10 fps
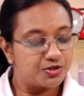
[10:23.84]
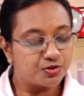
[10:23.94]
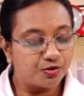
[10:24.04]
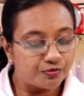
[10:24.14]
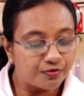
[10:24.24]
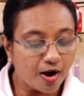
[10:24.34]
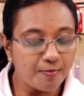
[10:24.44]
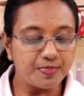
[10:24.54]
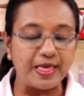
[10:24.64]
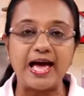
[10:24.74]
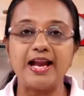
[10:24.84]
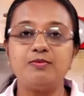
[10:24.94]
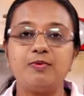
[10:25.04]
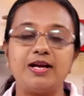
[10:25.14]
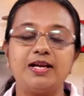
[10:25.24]
So from that,
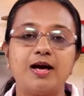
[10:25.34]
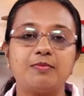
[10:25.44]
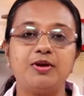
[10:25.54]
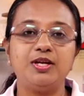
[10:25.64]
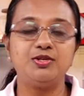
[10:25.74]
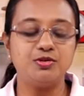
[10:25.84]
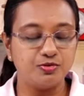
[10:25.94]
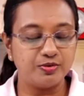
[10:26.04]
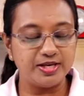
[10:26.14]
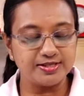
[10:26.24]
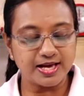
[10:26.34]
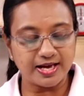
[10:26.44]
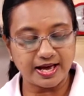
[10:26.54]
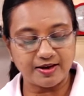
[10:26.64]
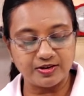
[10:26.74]
what I'm going to do is I
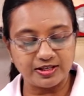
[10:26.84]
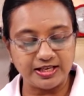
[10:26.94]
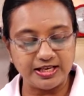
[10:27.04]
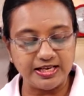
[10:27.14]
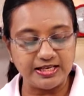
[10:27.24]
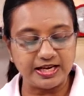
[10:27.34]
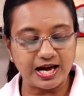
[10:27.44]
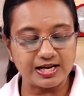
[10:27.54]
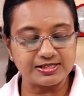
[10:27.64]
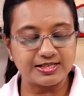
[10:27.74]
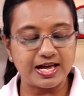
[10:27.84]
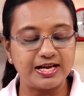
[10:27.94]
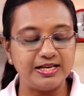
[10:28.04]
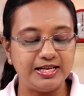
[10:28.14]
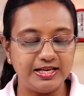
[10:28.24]
have a clean glass
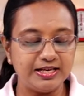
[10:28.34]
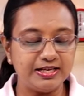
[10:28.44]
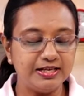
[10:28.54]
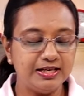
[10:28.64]
slide here